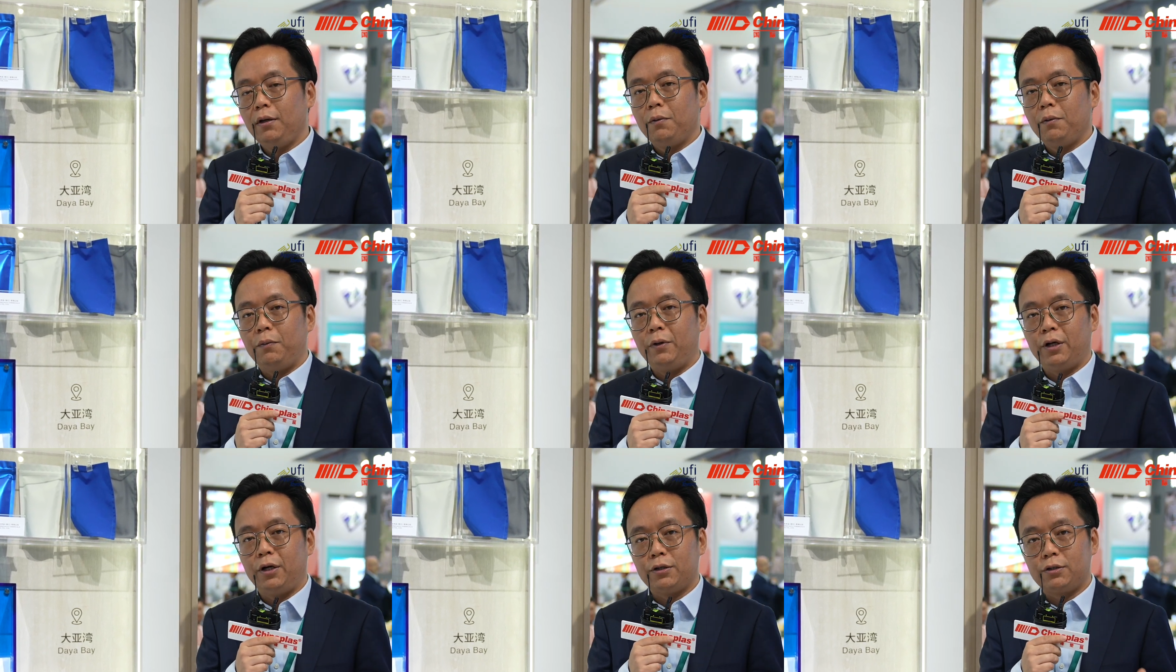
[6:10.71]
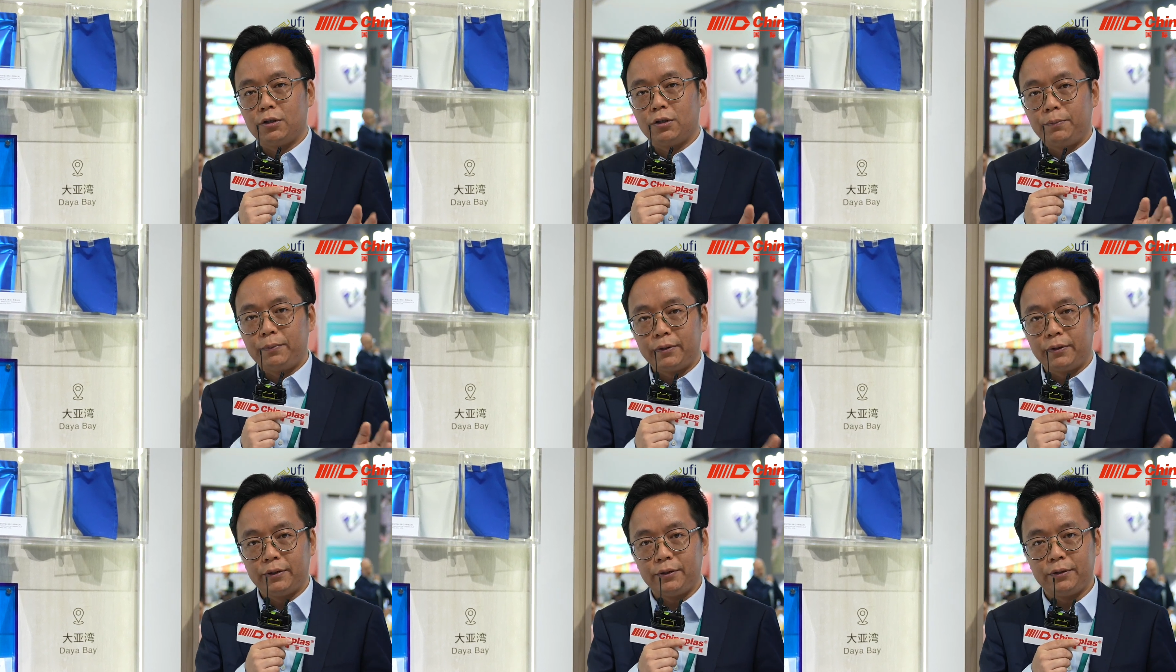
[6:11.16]
we also
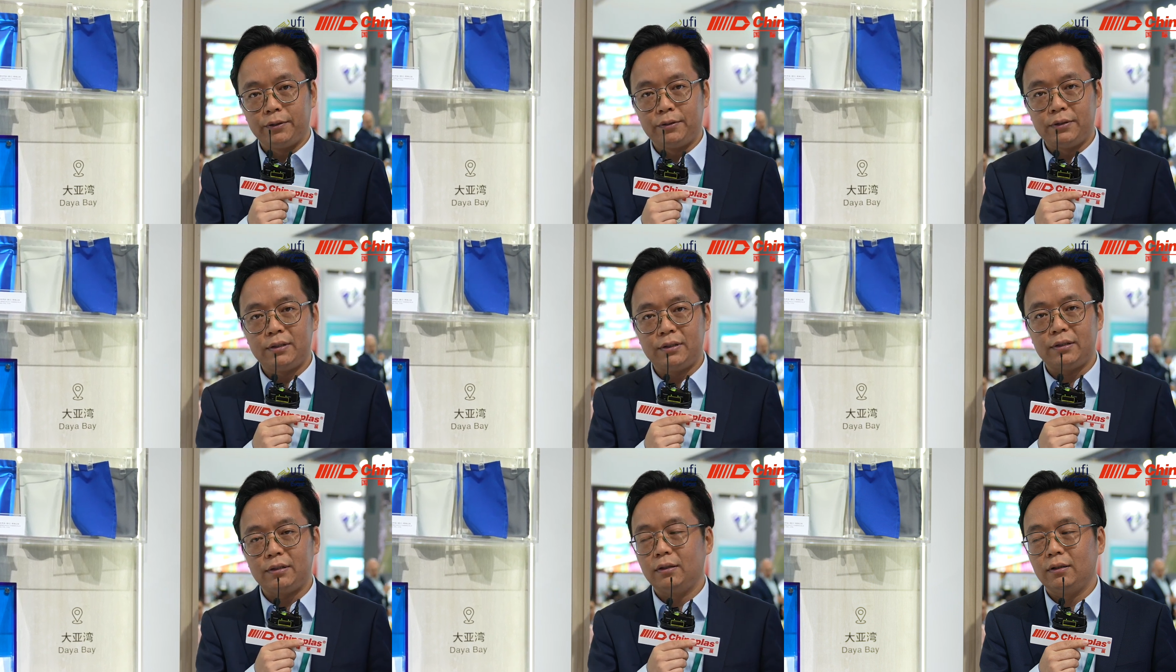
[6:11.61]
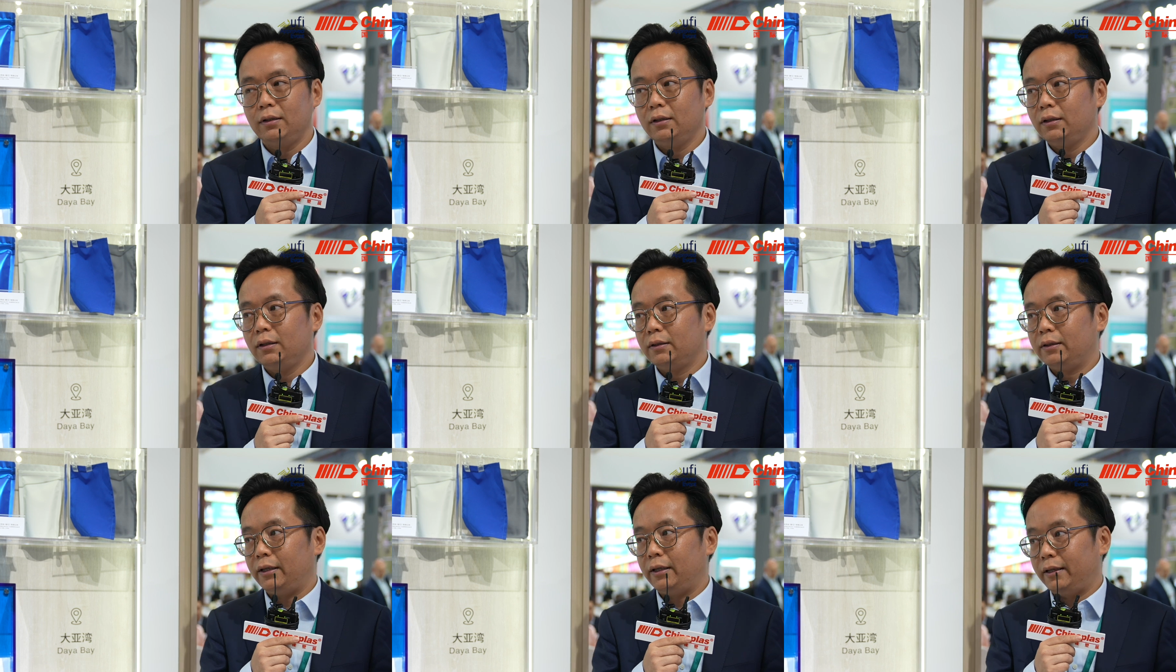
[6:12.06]
produce
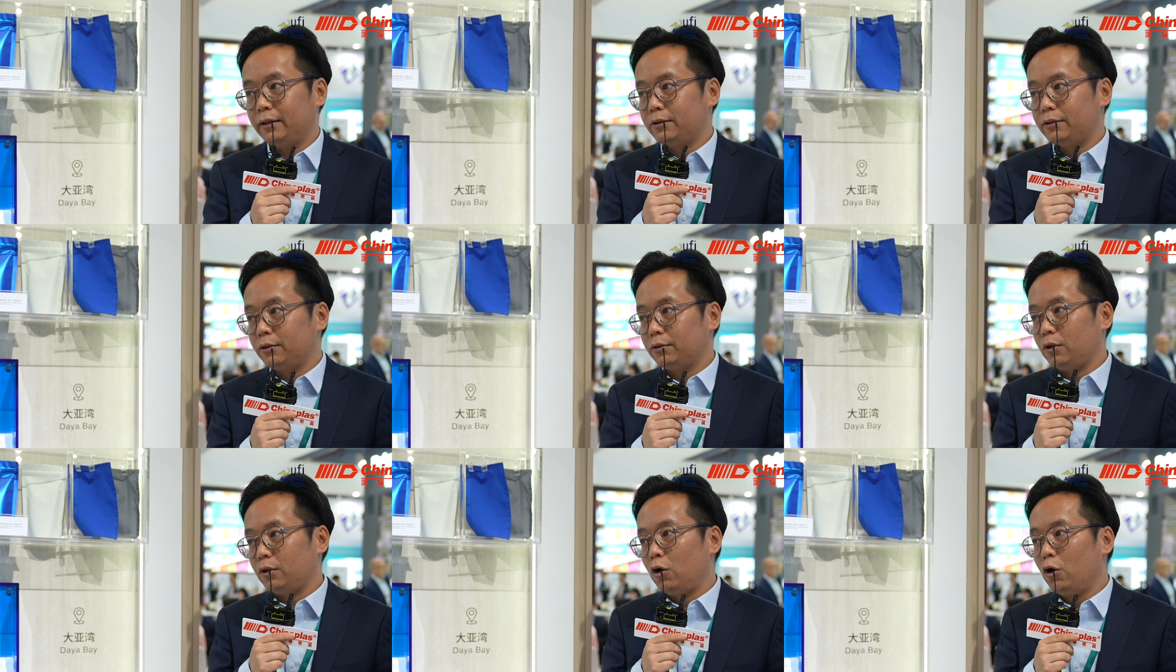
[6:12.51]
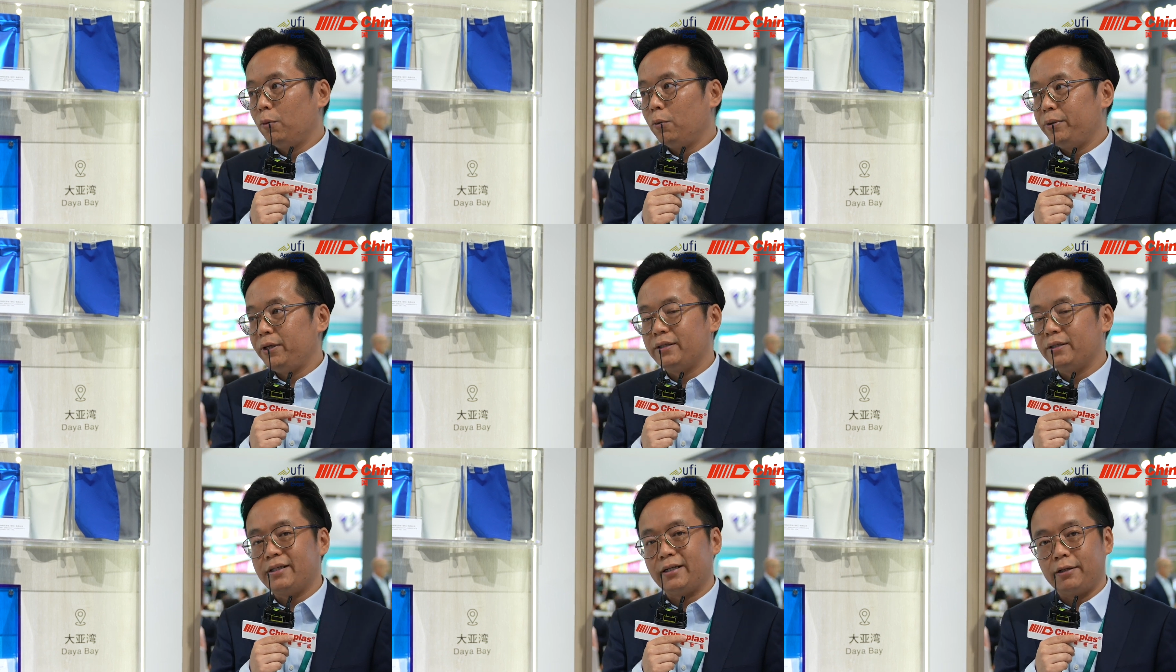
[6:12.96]
the Exolit
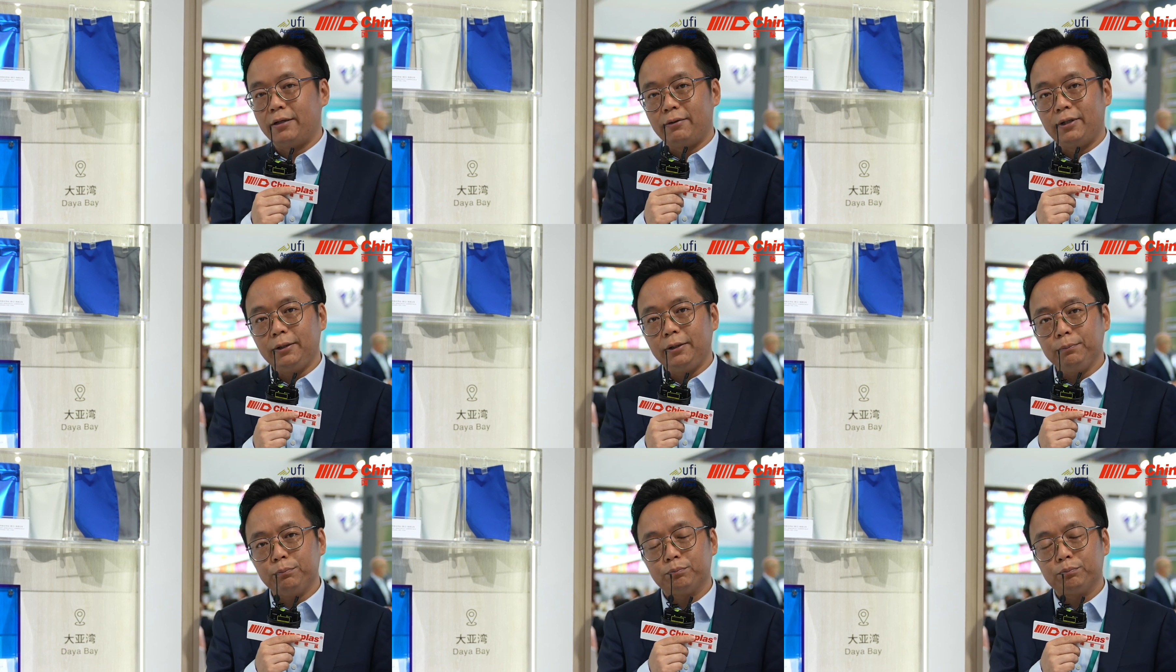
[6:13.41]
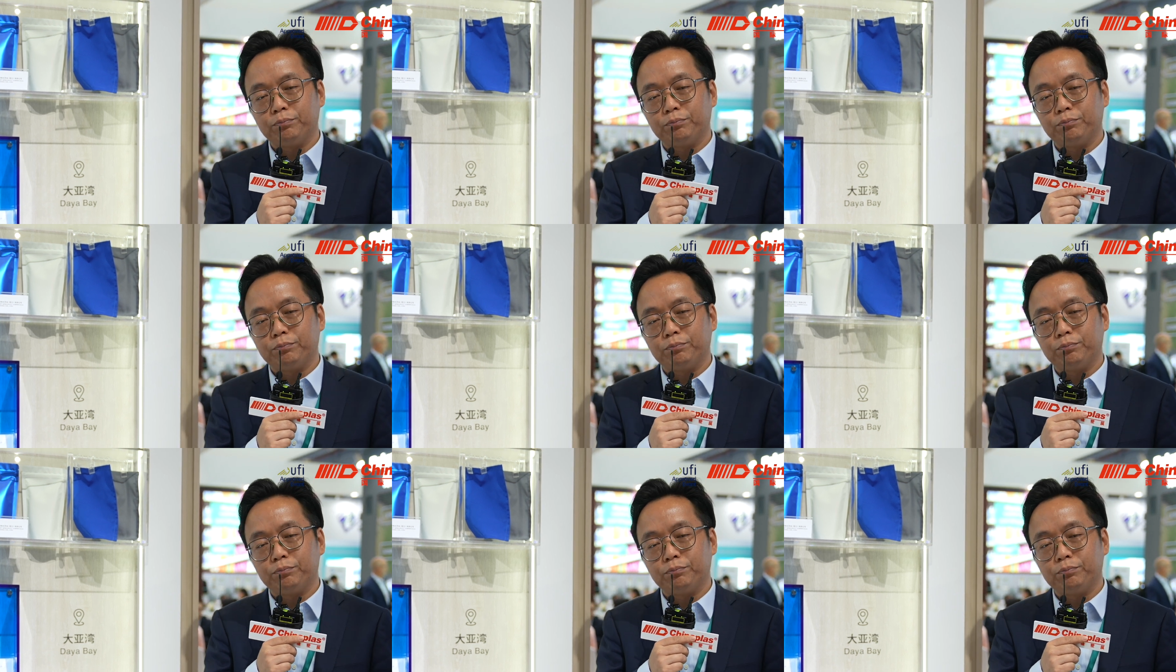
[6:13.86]
OP Terra,